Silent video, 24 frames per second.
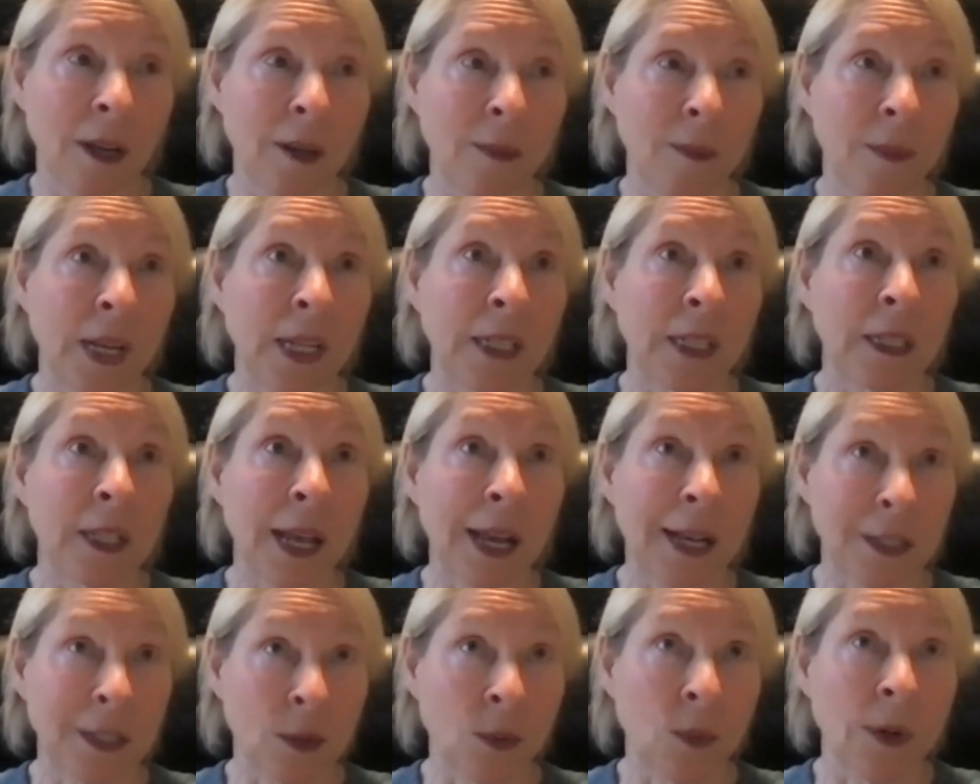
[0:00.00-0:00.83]
And
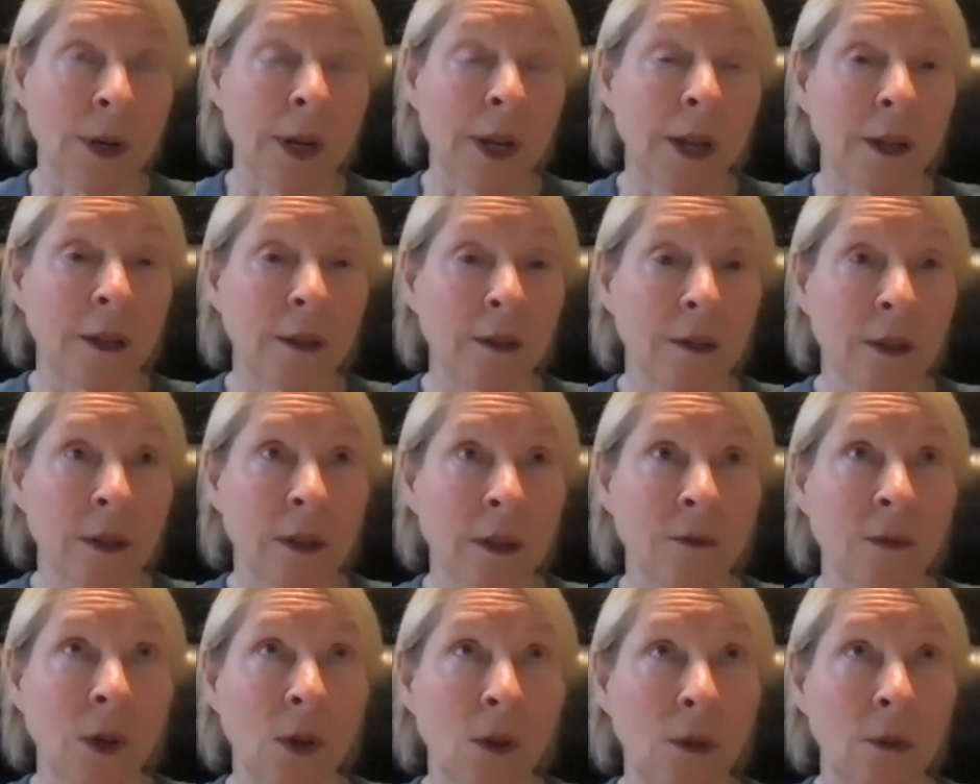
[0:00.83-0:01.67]
that's when I
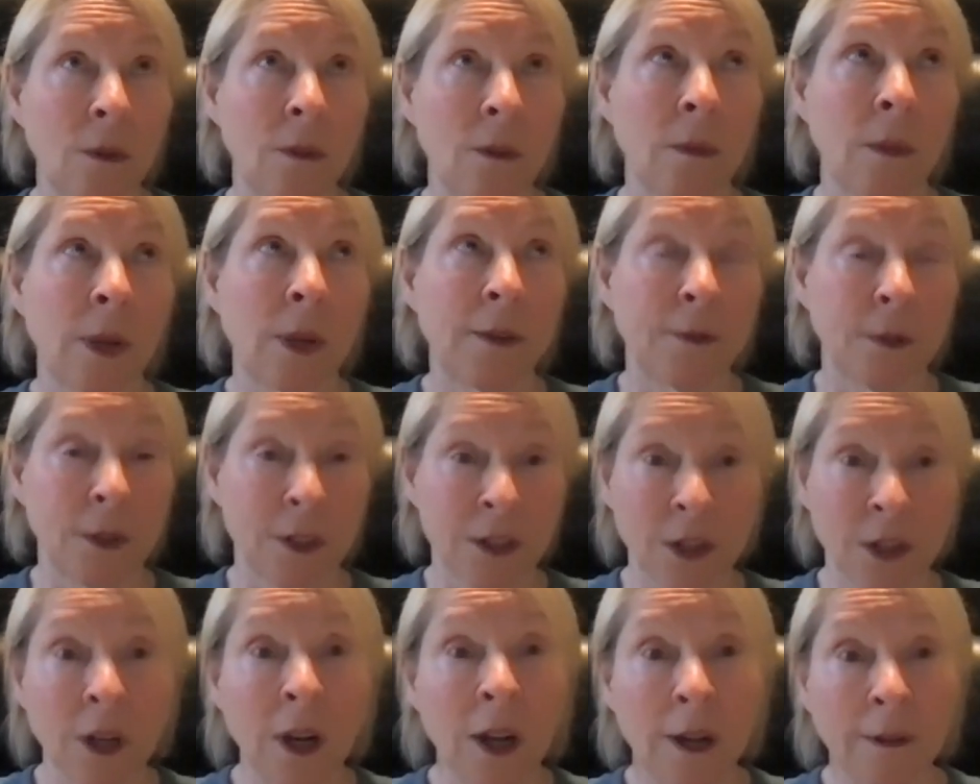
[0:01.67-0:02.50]
wrote my
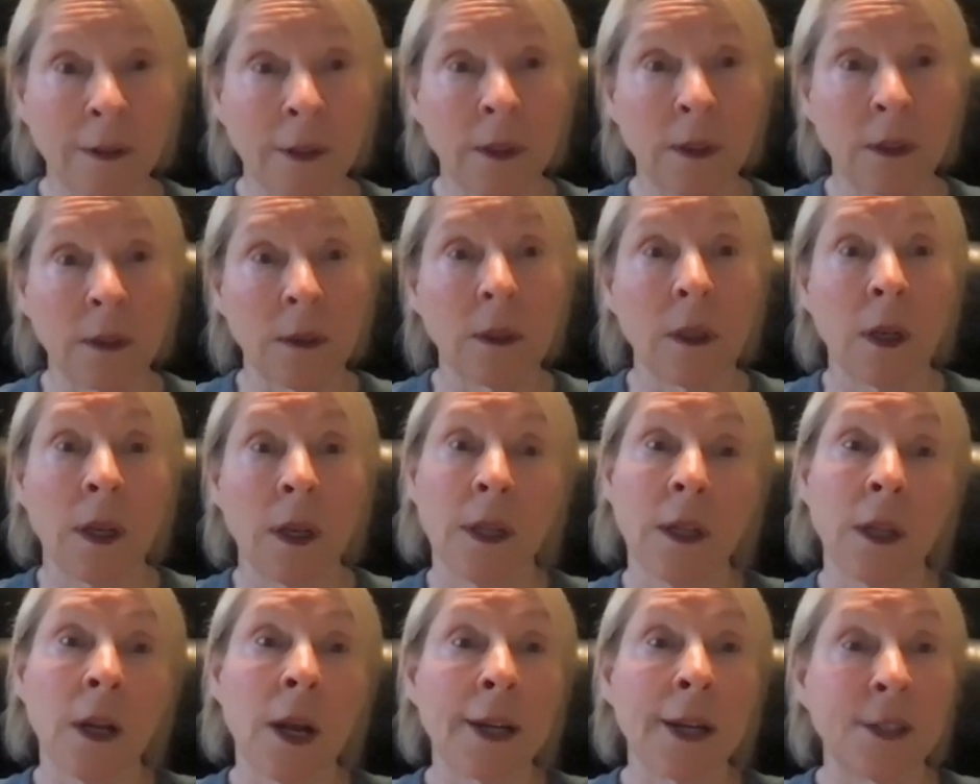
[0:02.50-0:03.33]
first novel. But,
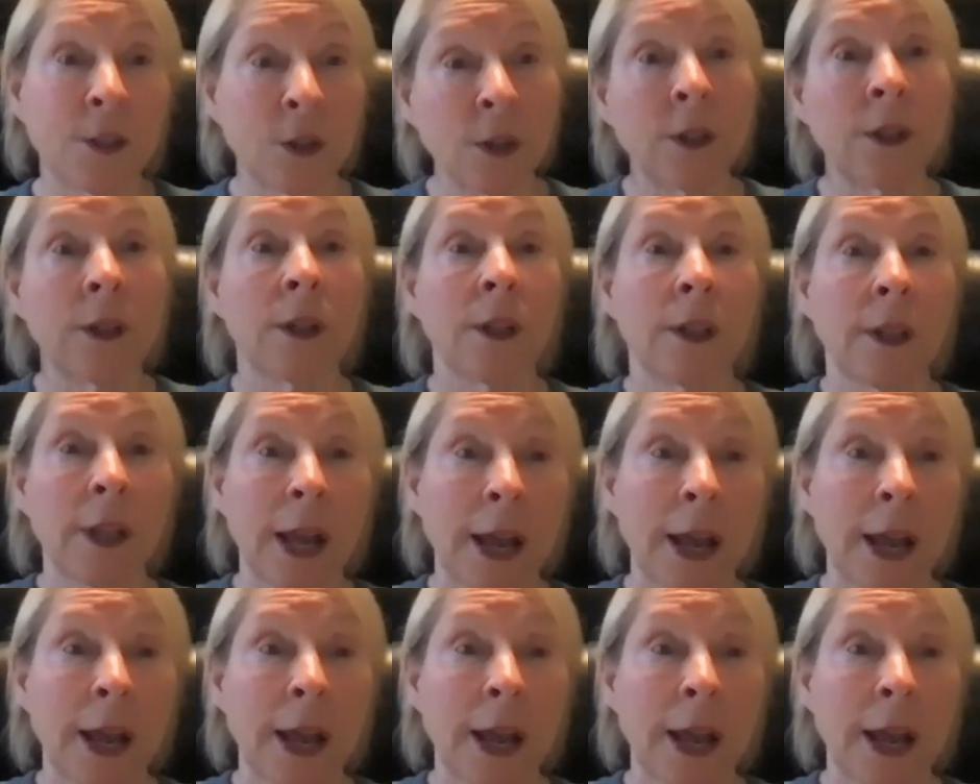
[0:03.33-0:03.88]
I turned to